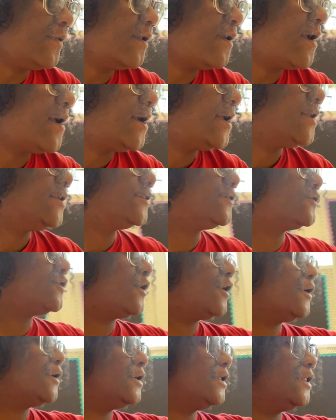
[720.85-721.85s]
It is
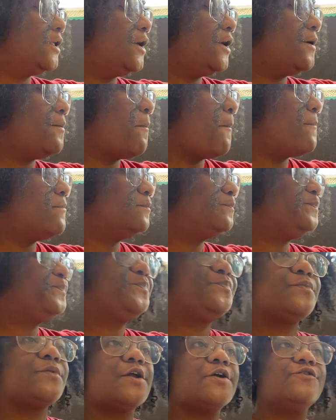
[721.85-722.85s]
currently
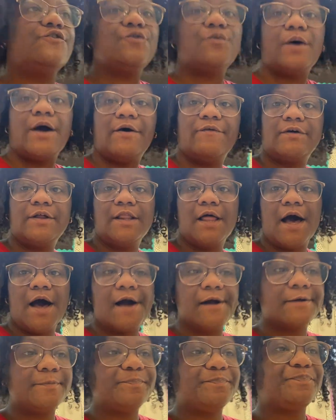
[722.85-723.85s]
twelve
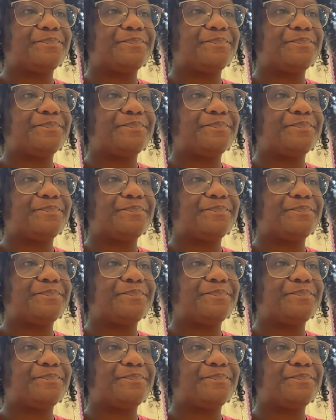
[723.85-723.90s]
o'clock.